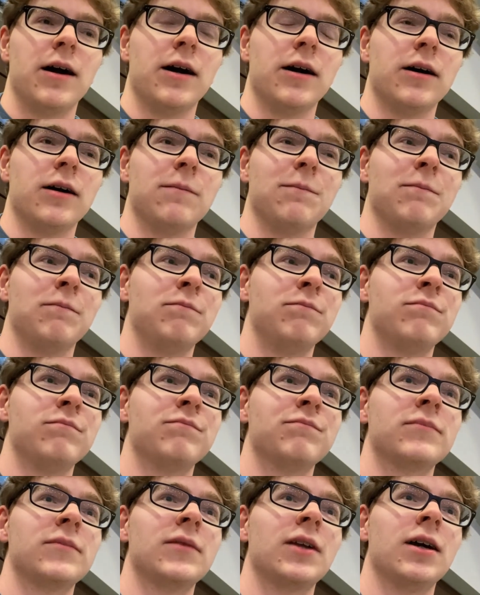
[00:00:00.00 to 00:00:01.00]

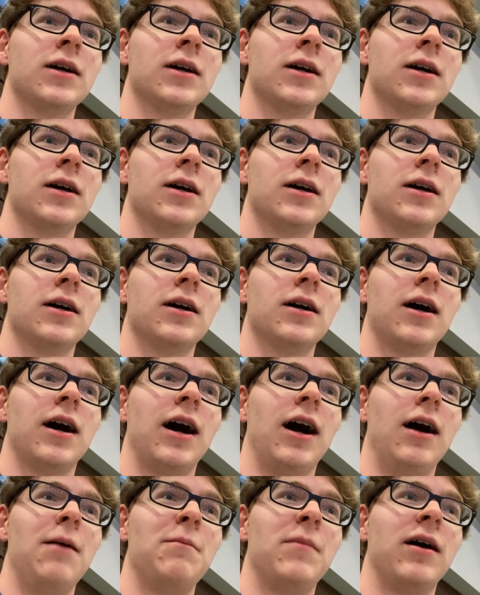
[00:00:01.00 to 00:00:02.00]
Um,
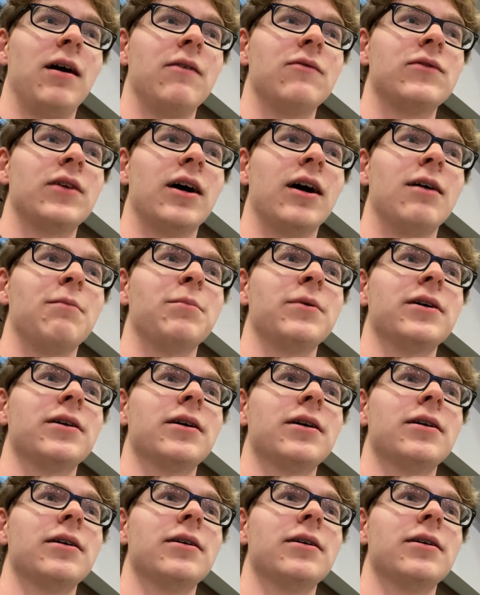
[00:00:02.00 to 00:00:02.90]
I'm off topic.